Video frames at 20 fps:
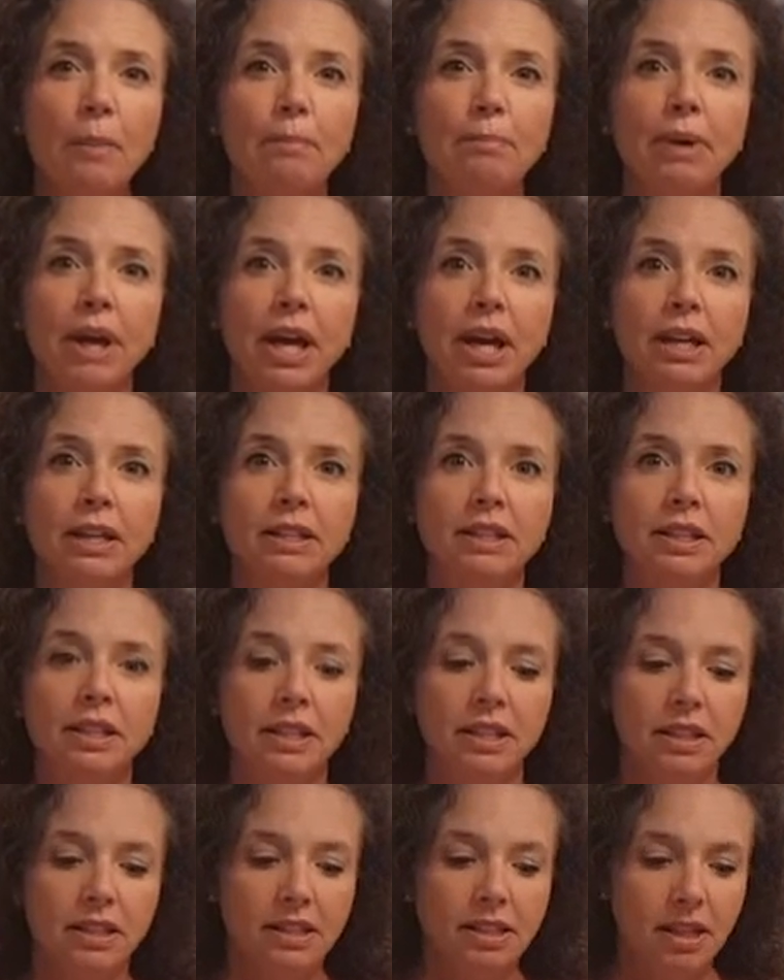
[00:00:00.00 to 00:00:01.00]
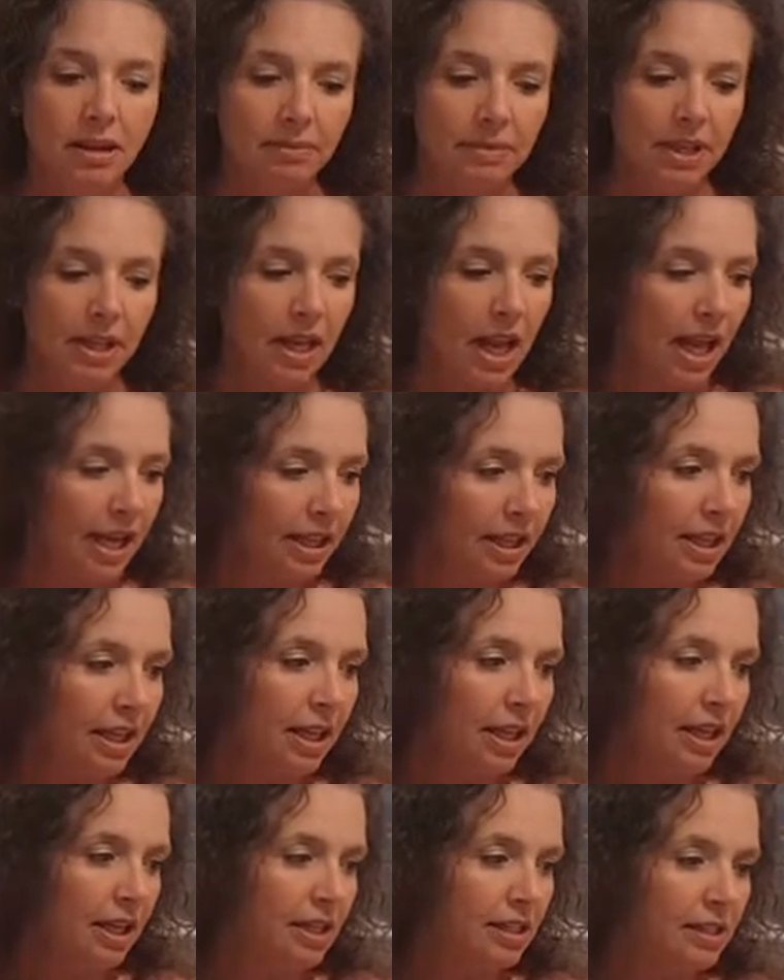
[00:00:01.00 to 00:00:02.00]
but something like
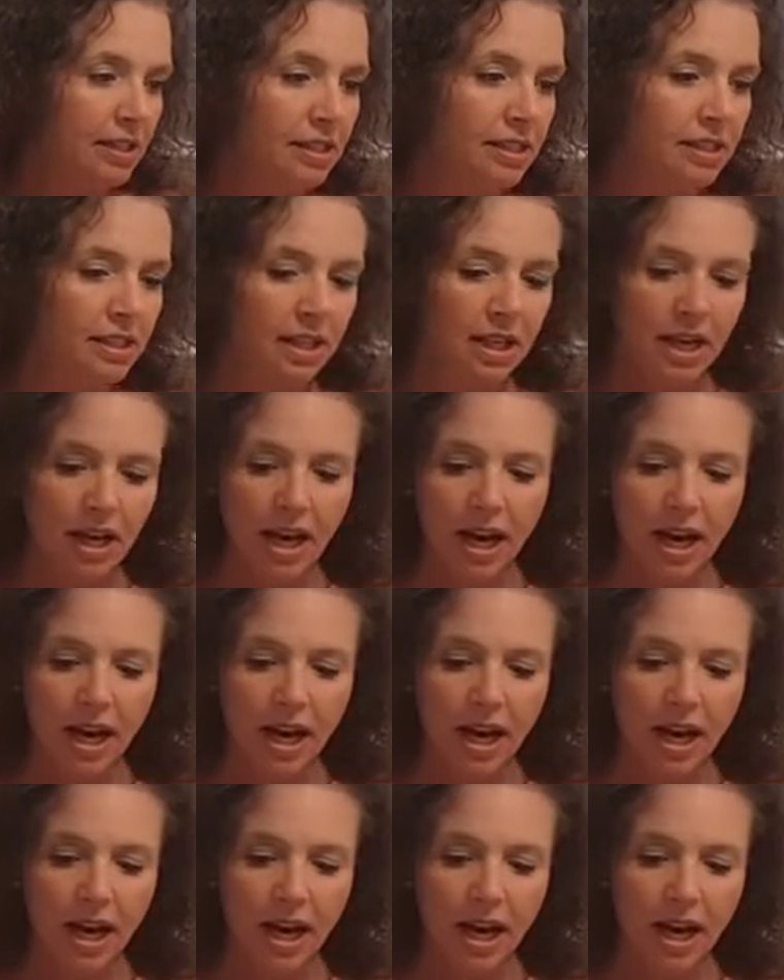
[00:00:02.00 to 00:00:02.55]
this,